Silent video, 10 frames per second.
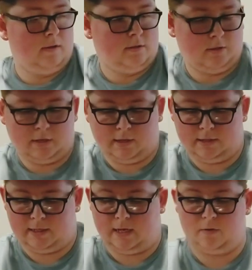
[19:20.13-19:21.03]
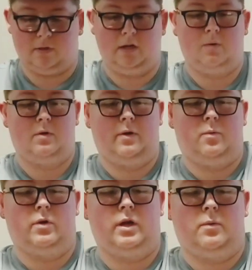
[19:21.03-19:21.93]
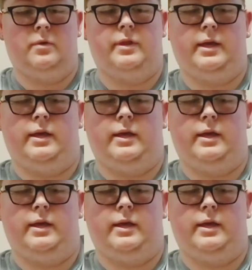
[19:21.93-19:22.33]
So the gun is now clear. We're working with